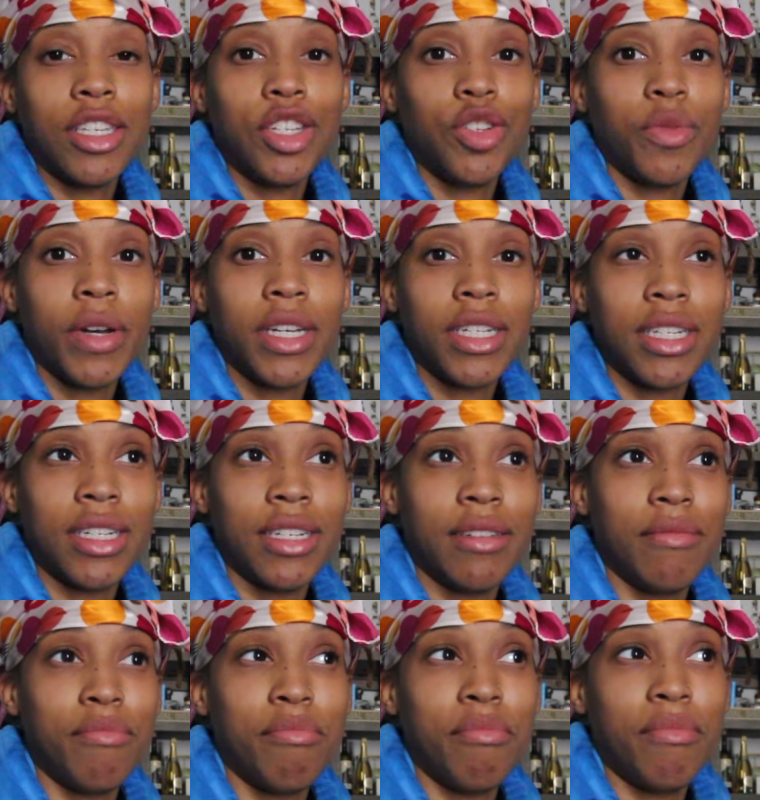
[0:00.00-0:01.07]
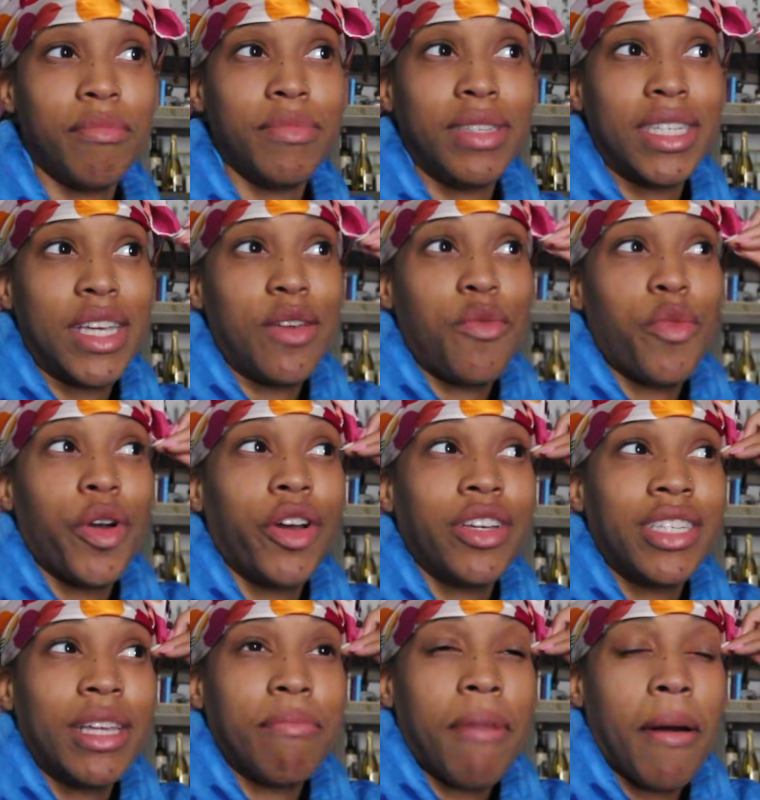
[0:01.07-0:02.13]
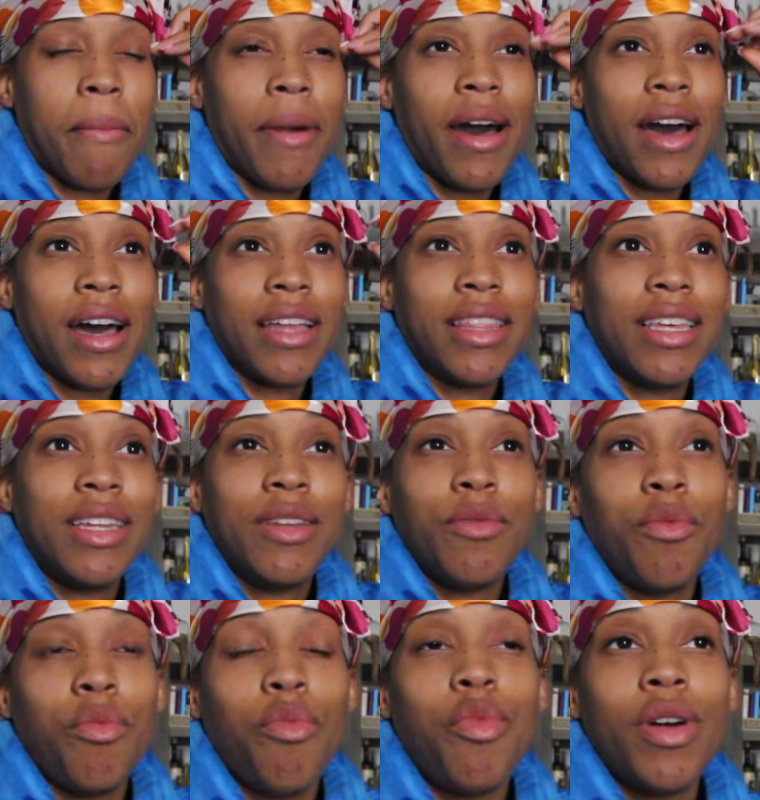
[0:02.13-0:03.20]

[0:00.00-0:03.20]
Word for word: situation seem worse in my mind than